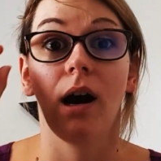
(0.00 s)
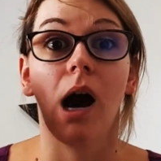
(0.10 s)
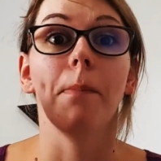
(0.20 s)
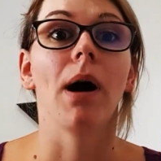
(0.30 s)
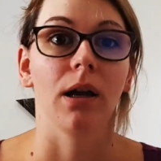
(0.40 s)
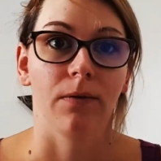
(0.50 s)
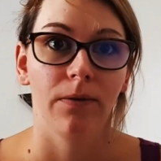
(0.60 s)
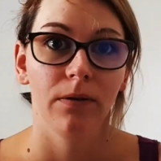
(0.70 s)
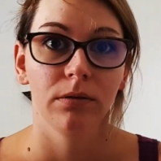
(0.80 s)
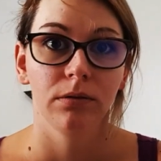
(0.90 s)
a month.
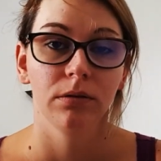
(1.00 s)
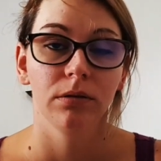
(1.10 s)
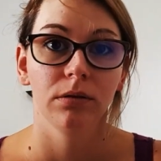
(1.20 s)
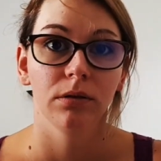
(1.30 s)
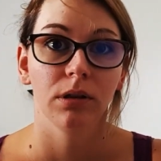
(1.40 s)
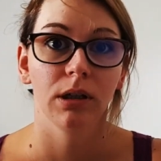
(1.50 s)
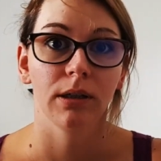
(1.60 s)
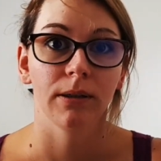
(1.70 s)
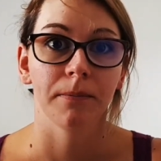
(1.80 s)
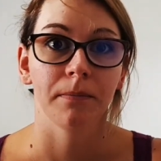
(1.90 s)

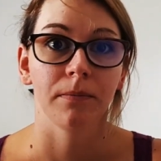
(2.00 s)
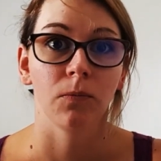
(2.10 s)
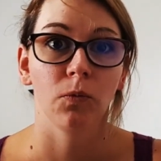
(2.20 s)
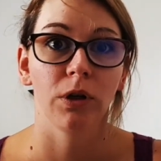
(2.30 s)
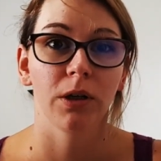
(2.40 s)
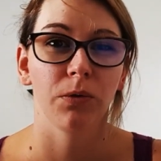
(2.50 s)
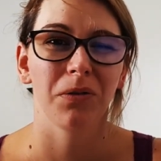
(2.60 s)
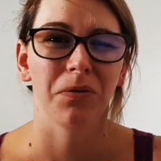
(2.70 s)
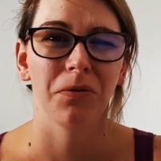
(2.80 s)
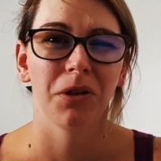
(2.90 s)
Where
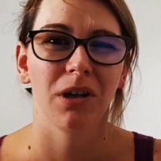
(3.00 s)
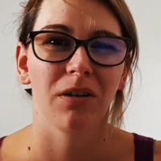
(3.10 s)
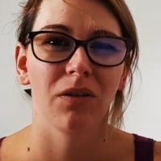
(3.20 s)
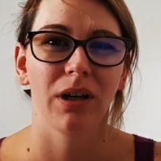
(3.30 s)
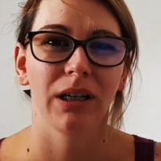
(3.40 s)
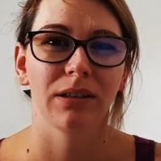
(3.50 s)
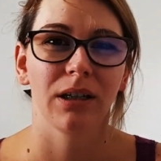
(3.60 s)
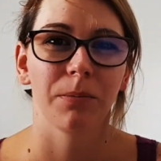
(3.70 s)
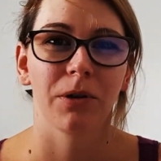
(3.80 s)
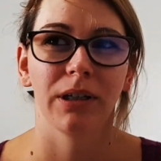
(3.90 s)
with, you know,
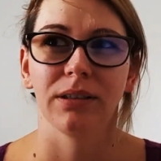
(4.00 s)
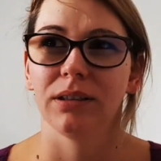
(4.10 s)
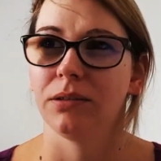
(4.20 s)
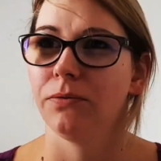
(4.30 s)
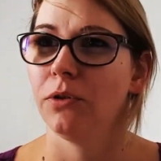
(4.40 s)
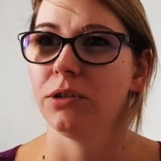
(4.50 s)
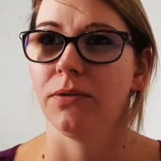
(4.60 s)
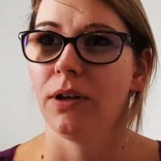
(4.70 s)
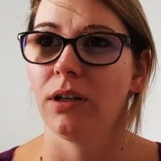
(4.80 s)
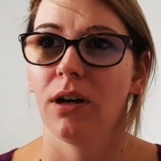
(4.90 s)
antidepressants, first
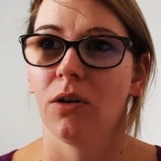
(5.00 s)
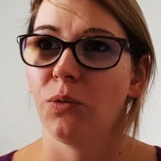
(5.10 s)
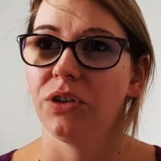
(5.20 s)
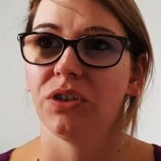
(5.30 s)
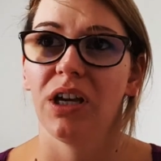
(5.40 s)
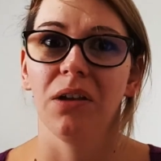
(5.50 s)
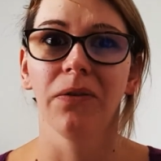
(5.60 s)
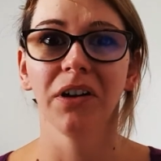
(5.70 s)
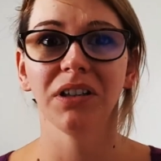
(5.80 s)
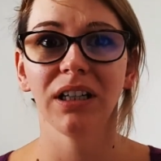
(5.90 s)
thing they always say is
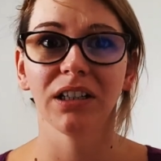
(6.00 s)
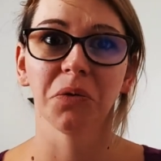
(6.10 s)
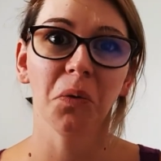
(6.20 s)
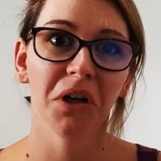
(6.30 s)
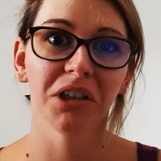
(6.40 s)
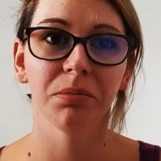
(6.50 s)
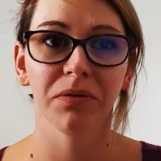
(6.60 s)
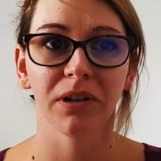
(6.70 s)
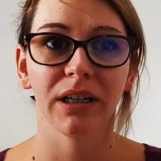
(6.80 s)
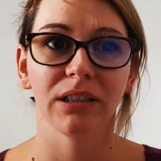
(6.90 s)
first it gets worse
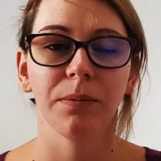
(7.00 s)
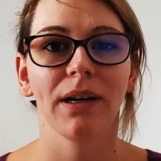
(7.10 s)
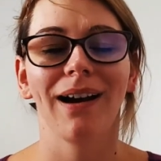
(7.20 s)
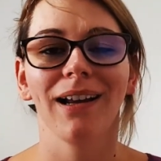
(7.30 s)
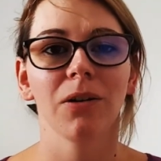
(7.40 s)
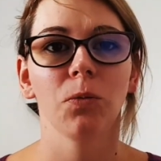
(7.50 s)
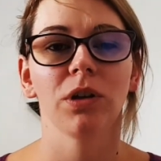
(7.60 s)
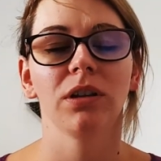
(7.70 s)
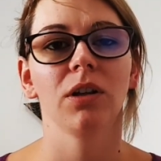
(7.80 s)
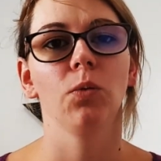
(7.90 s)
before it gets better. I don't
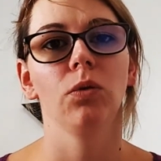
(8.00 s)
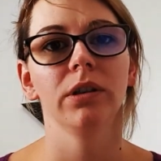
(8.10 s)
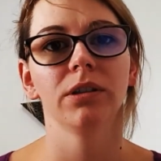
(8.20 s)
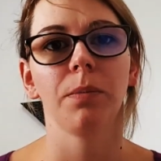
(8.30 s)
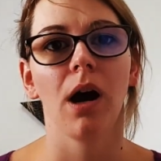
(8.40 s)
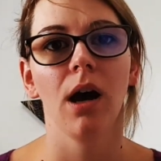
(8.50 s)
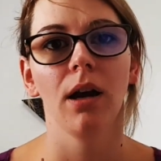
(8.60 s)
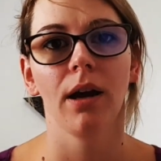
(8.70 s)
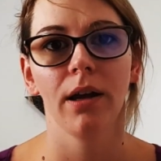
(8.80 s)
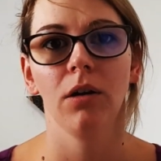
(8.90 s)
want that worse
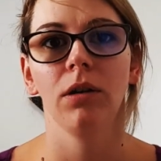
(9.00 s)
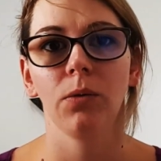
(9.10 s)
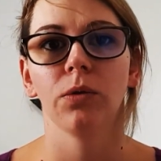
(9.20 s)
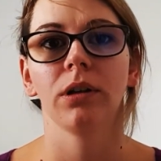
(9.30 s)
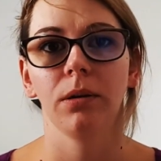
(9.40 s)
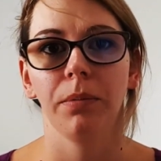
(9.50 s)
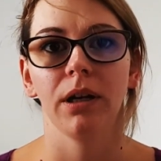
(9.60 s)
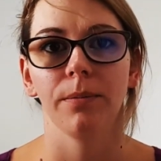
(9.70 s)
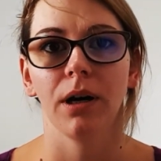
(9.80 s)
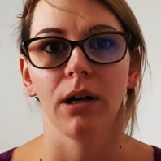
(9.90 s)
part, I only want the
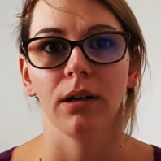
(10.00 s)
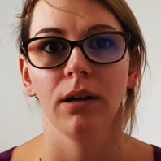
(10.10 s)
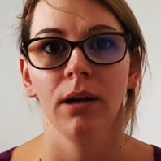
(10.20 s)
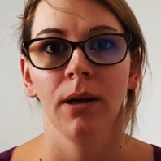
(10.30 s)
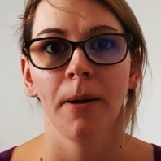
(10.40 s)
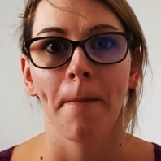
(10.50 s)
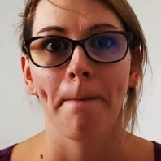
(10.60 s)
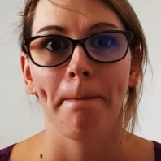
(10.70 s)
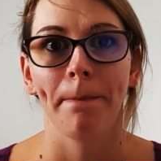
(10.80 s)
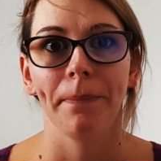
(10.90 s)
better part.
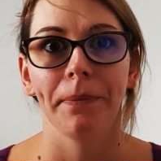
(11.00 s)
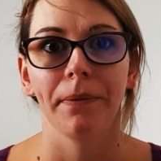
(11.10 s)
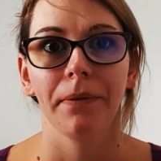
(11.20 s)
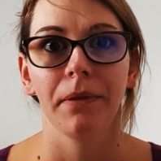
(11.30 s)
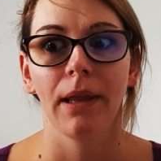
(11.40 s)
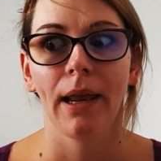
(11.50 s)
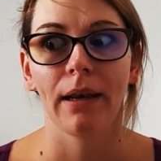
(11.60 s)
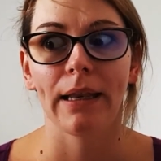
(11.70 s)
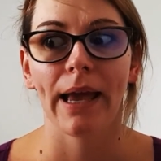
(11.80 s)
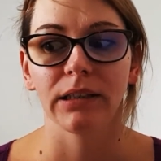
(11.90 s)

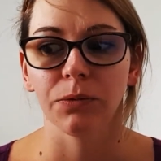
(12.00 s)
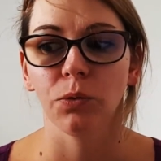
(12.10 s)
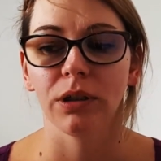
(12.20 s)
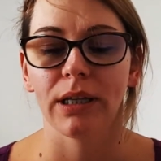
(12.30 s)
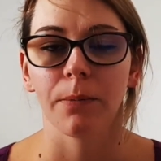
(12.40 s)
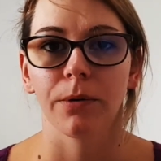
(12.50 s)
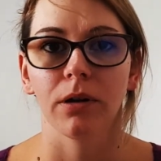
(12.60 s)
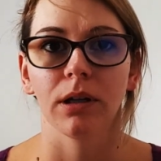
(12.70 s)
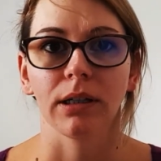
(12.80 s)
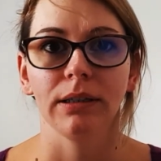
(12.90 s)
And that's what that
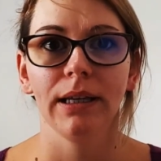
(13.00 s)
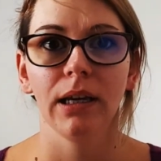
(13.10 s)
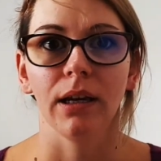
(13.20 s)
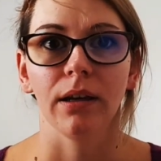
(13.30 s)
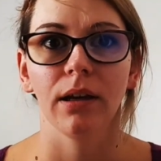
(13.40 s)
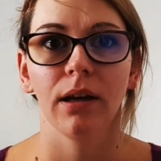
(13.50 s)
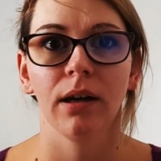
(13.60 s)
product did.